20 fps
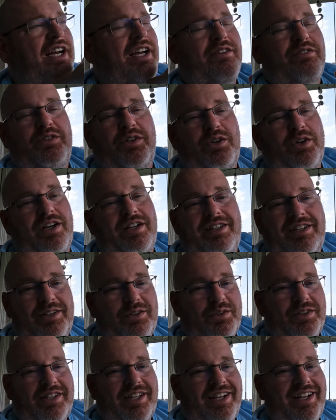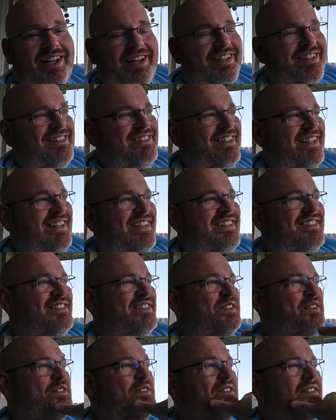I have no idea what that guy is saying,
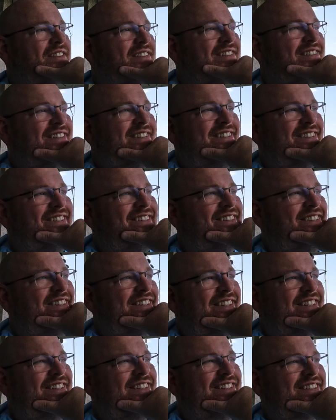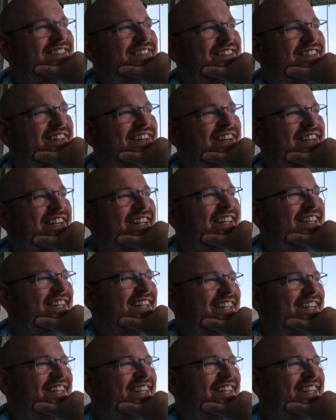so sorry